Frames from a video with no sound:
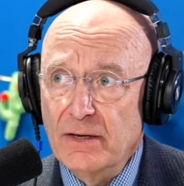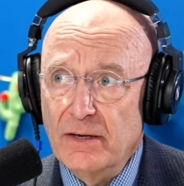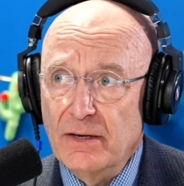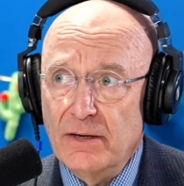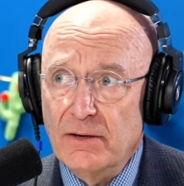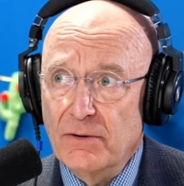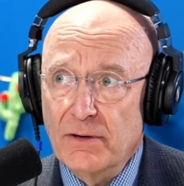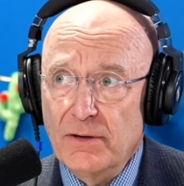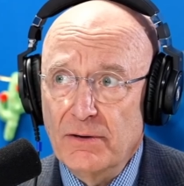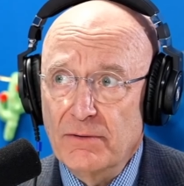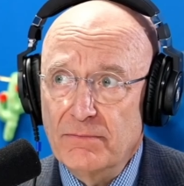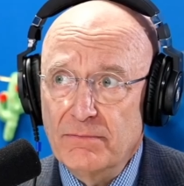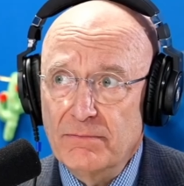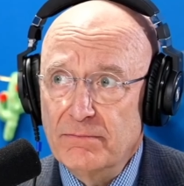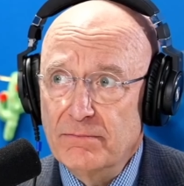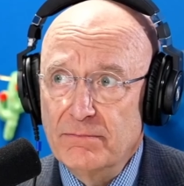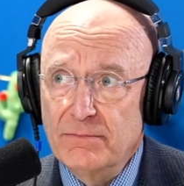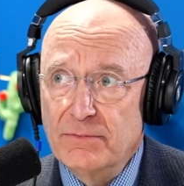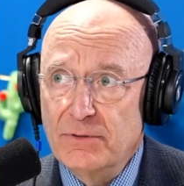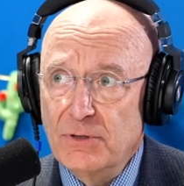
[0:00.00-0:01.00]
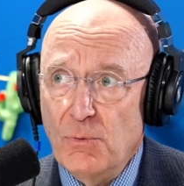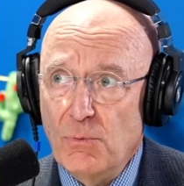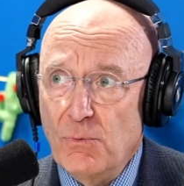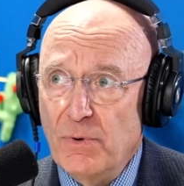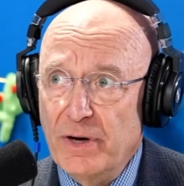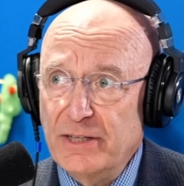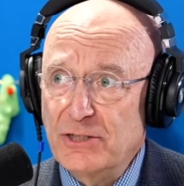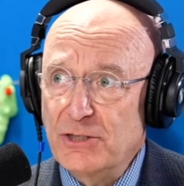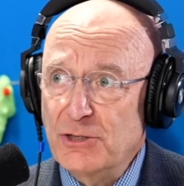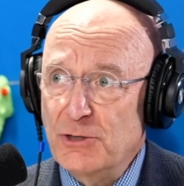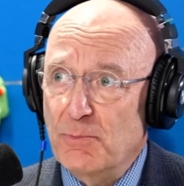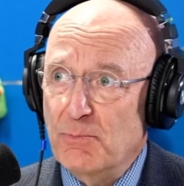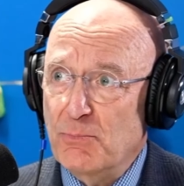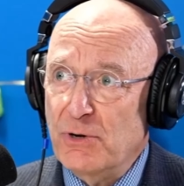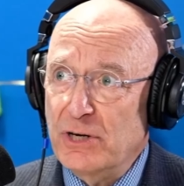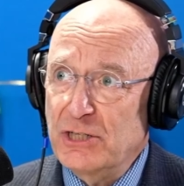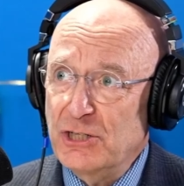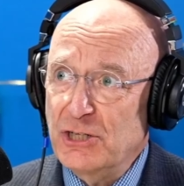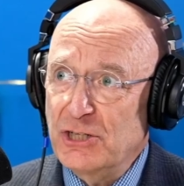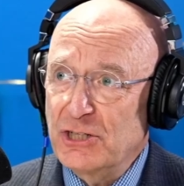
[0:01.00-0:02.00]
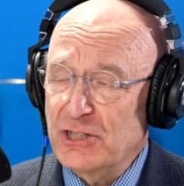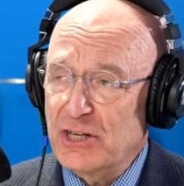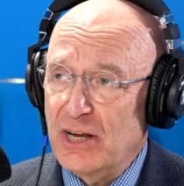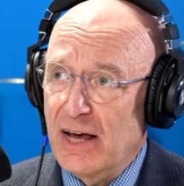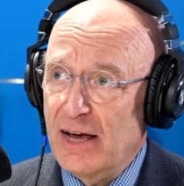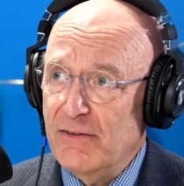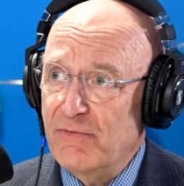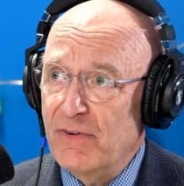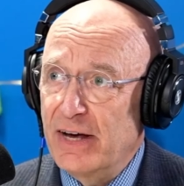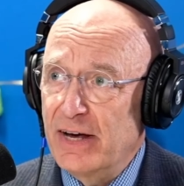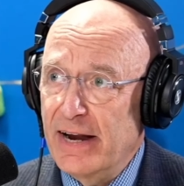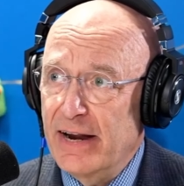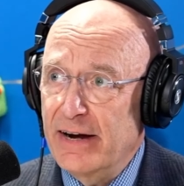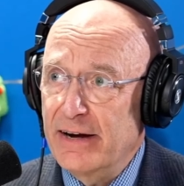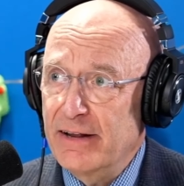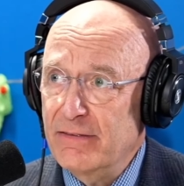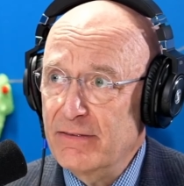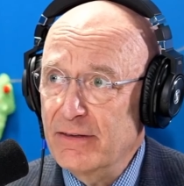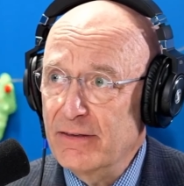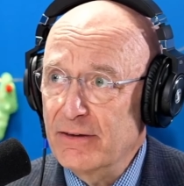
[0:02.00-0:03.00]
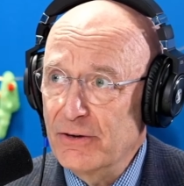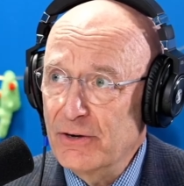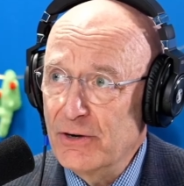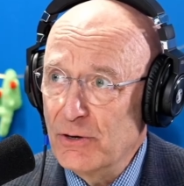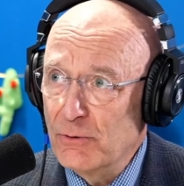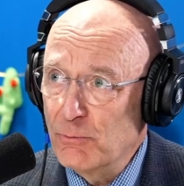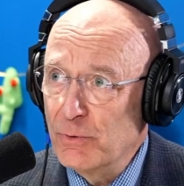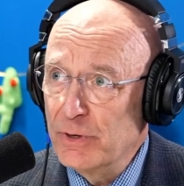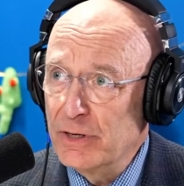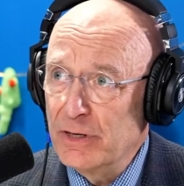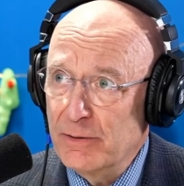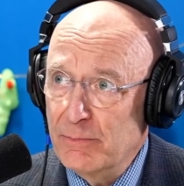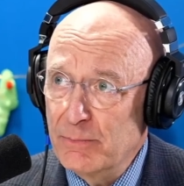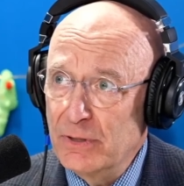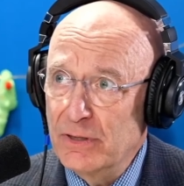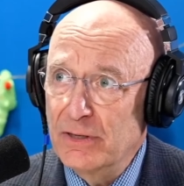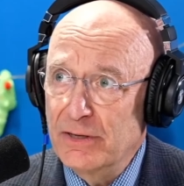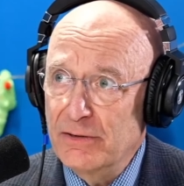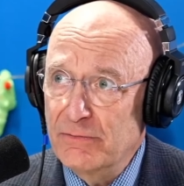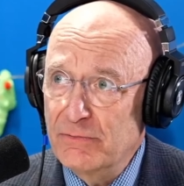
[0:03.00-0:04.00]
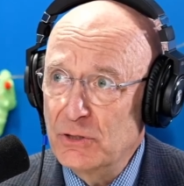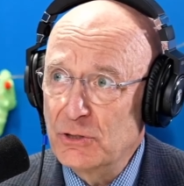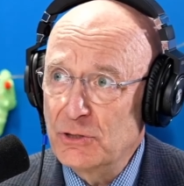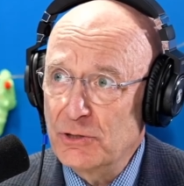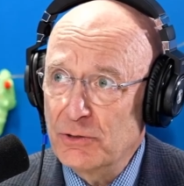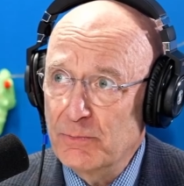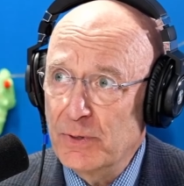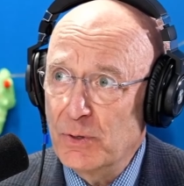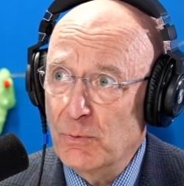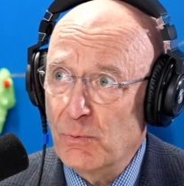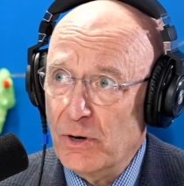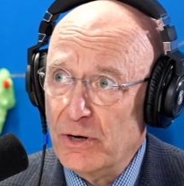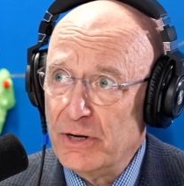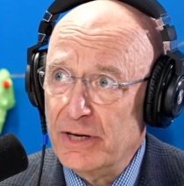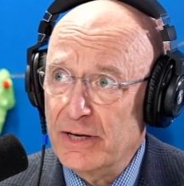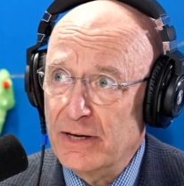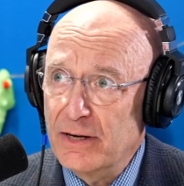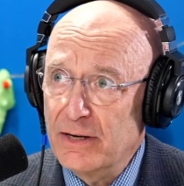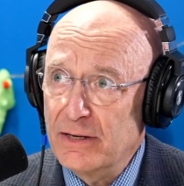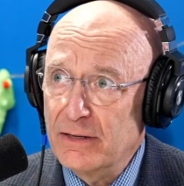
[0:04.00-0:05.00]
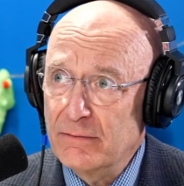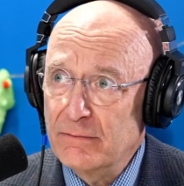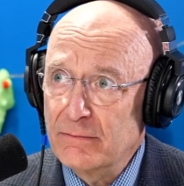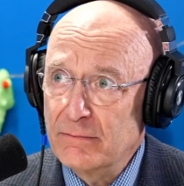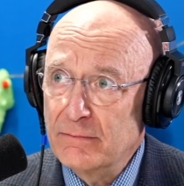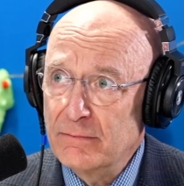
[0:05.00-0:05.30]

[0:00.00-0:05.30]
you know, if don't waste your precious life on anything you don't really believe you should be working on.